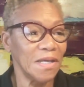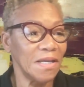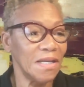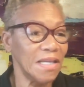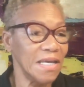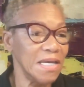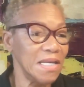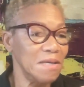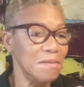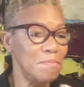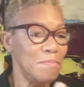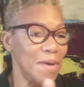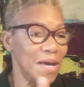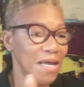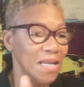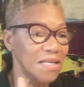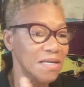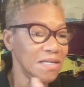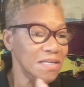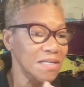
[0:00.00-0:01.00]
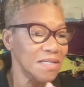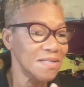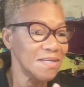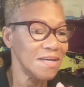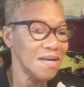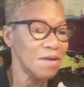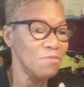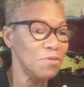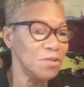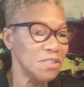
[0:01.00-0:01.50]
Lady Bella,
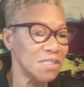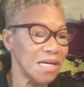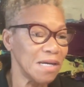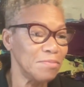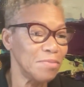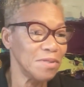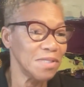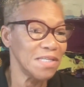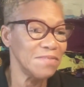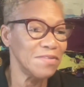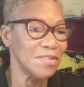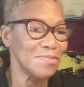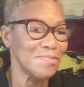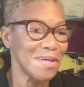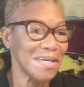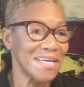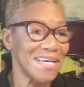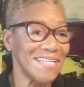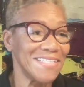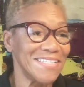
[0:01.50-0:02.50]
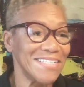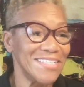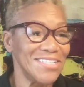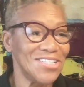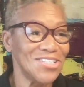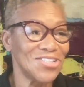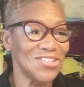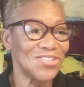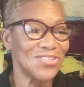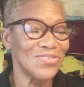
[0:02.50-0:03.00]
which I believe is my cousin,
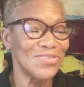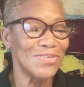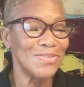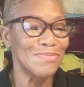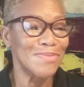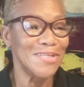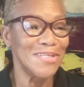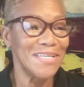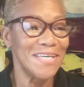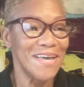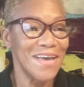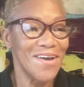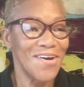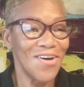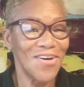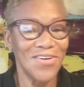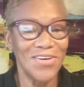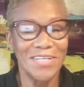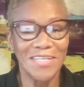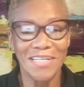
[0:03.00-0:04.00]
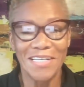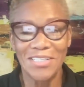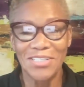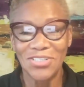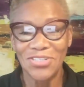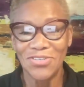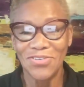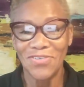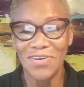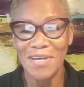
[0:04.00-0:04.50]
just joined me on
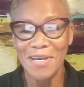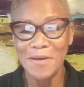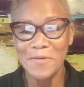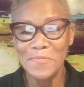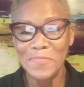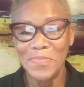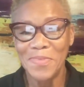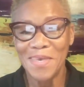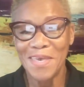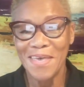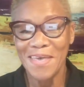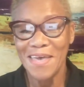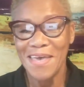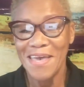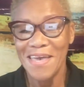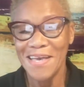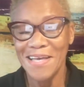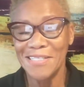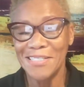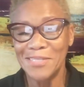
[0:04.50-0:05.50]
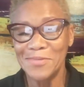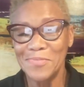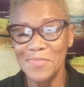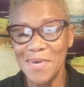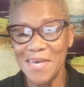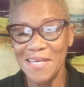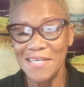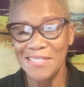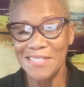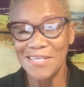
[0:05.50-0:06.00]
Instagram. It's
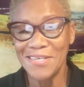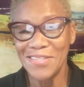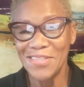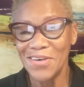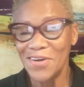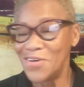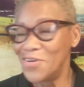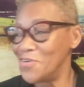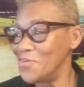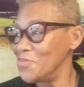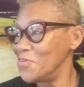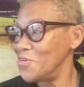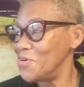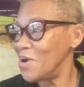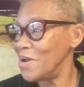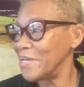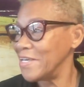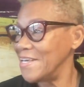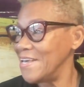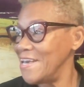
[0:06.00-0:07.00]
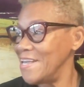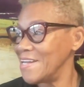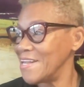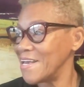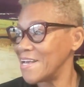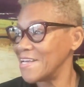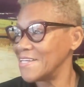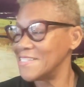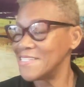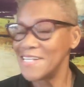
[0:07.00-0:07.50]
amazing though, again,
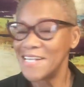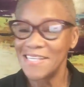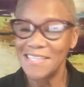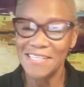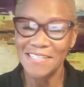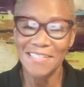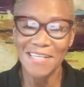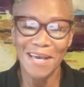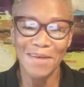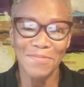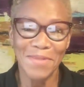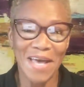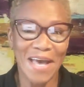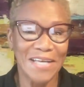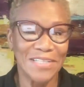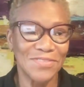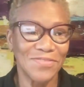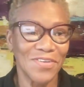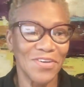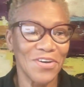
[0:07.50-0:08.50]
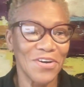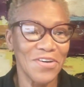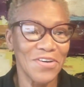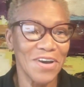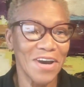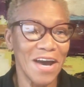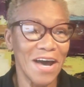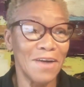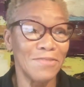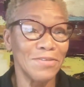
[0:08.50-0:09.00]
like I said, this time last
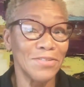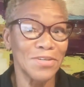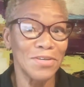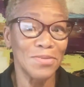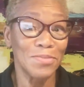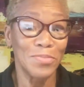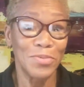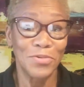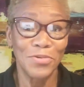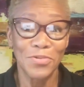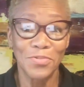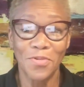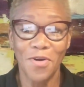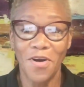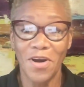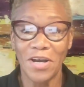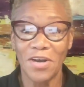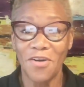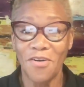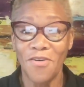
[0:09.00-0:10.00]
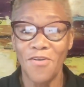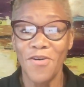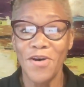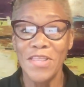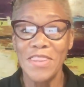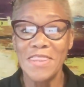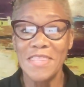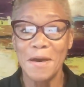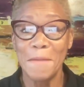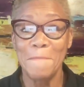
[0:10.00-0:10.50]
Florida, I was on the boardwalk
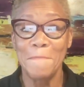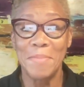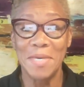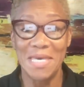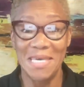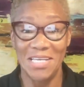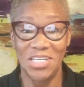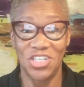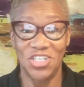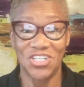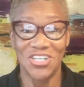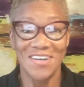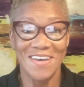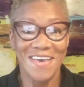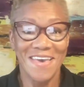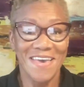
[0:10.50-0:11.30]
on the beach,